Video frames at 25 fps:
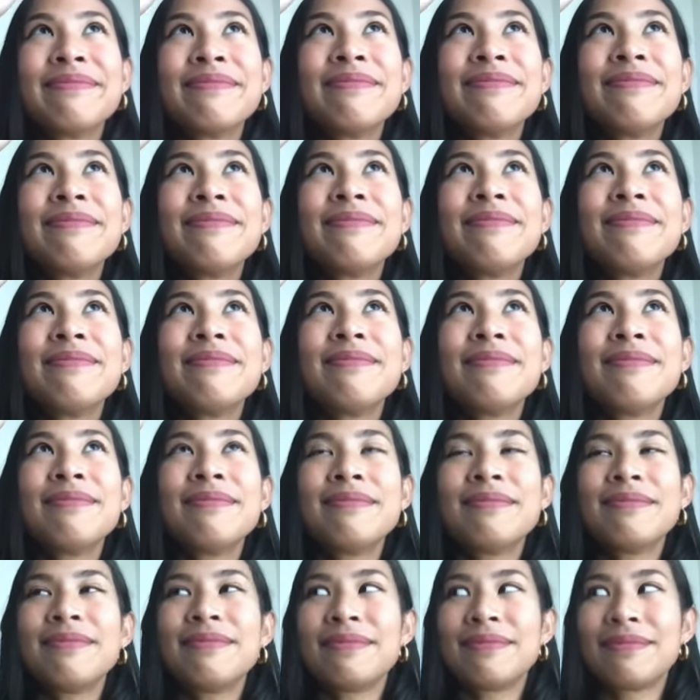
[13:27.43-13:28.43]

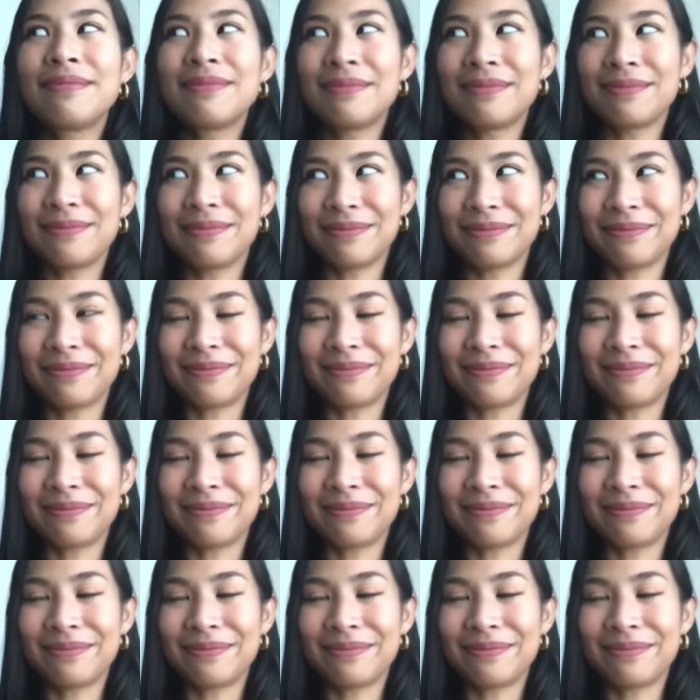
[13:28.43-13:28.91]
Hmm.